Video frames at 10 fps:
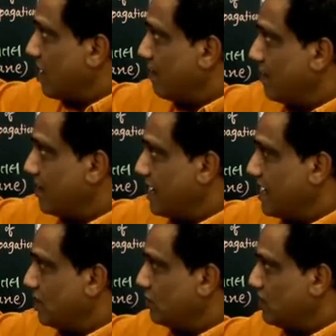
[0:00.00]
upper
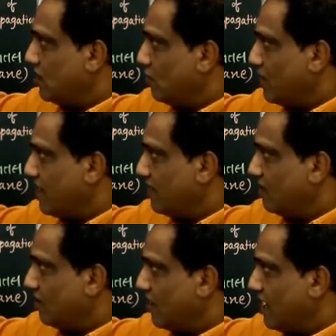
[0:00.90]
end to the lower
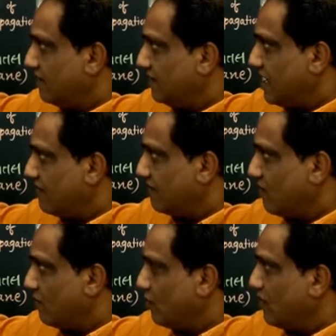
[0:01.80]
end and then
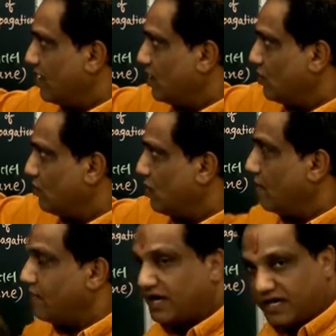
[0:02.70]
from lower end to
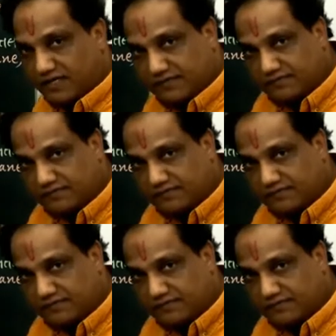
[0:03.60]
upper end.